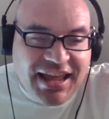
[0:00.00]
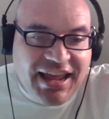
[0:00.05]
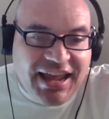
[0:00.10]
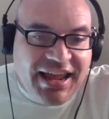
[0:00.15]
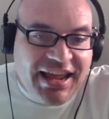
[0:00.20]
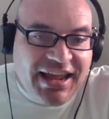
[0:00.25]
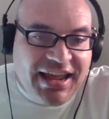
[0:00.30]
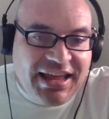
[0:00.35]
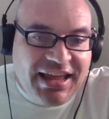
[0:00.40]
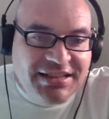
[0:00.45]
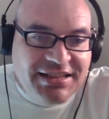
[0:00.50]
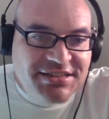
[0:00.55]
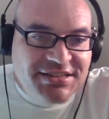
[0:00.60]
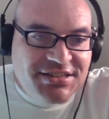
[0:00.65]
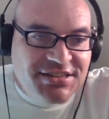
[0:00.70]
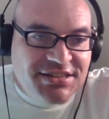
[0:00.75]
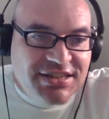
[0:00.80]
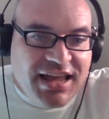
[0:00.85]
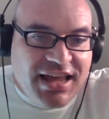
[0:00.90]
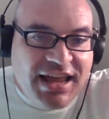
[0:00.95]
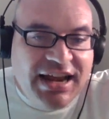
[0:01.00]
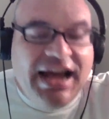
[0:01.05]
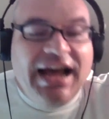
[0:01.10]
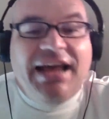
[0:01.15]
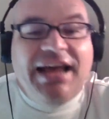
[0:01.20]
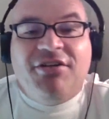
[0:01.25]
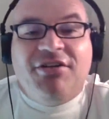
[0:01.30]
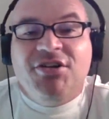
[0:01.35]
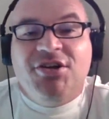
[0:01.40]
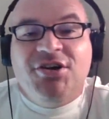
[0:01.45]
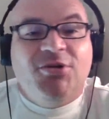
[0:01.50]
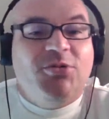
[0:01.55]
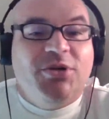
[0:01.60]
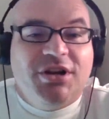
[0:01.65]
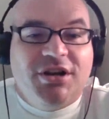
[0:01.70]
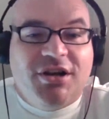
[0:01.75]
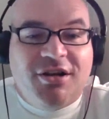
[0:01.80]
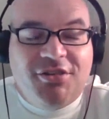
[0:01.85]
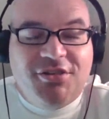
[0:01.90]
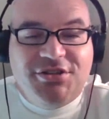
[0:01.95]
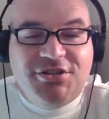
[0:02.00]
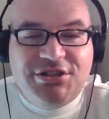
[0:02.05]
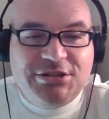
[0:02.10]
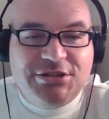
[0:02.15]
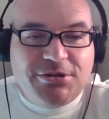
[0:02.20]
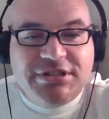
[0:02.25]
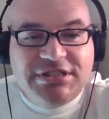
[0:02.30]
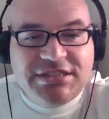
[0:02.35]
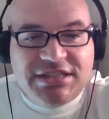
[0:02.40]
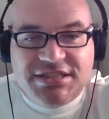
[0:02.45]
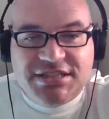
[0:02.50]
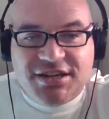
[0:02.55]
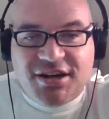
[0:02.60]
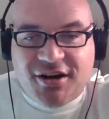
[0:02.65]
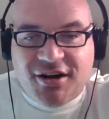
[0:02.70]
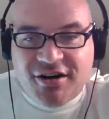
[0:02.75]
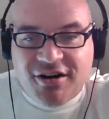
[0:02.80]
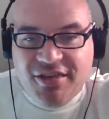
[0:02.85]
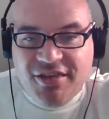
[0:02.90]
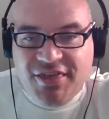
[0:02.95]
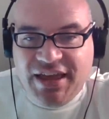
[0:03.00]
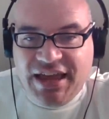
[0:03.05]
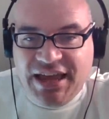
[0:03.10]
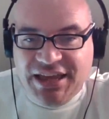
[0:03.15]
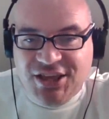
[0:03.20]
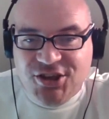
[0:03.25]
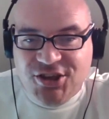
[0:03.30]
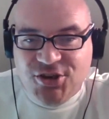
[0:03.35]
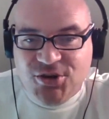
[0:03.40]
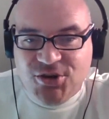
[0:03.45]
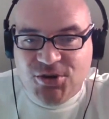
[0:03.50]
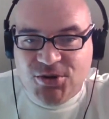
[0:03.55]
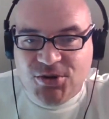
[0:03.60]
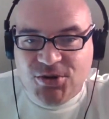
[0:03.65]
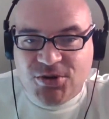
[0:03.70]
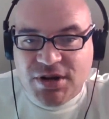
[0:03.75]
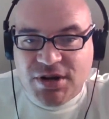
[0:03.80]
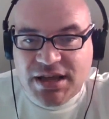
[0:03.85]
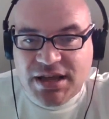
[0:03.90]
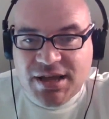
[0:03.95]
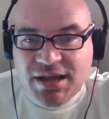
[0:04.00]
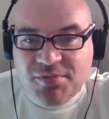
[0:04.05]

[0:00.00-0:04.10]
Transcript: and I don't know what all the sources are that you